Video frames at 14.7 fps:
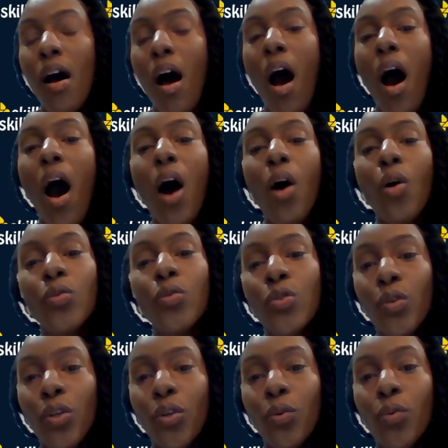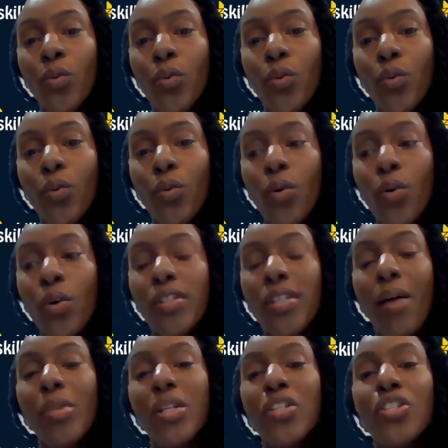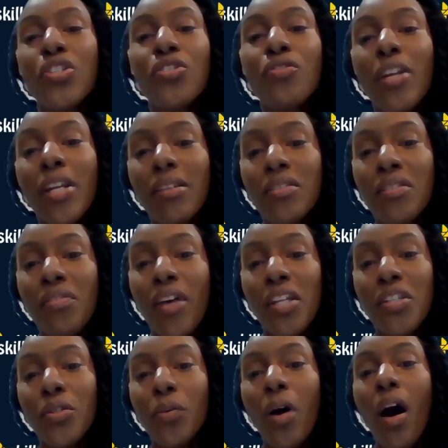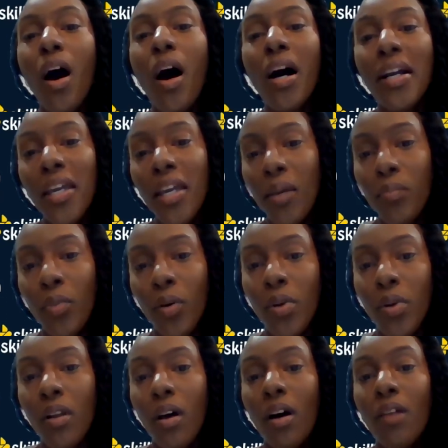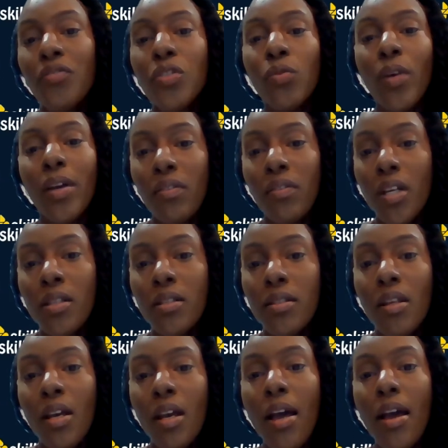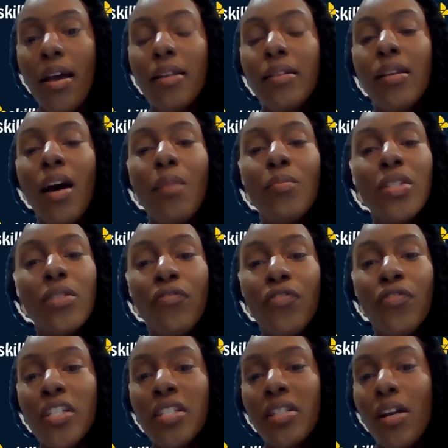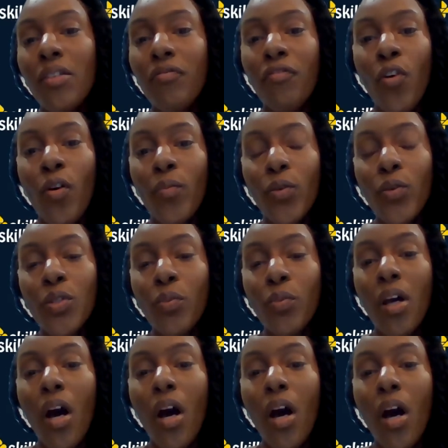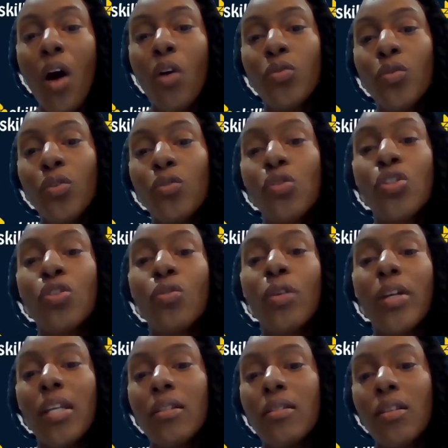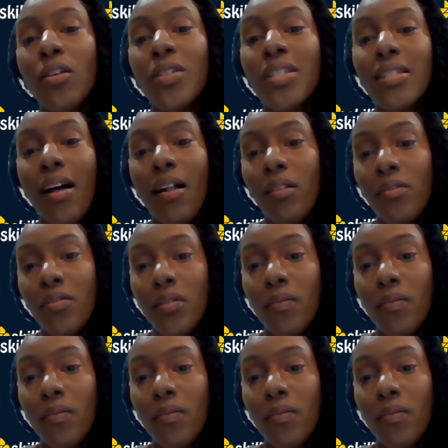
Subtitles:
how do you demonstrate that you are capable of doing this? It comes first and foremost with how do you showcase yourself?